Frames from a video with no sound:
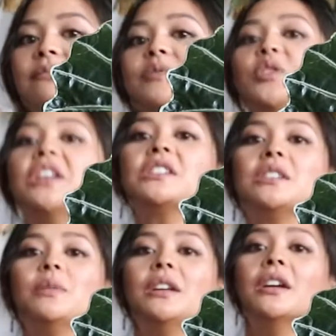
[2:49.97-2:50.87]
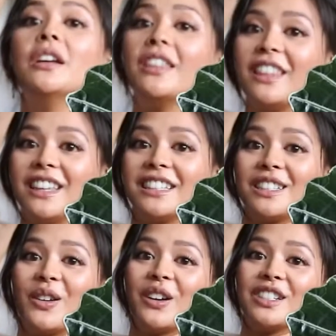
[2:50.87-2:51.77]
You can't see me.
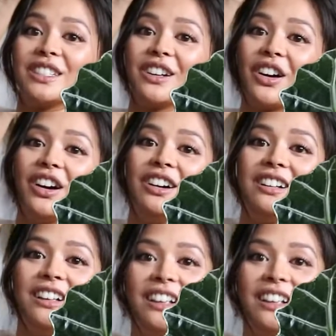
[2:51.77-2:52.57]
This gorgeous girl.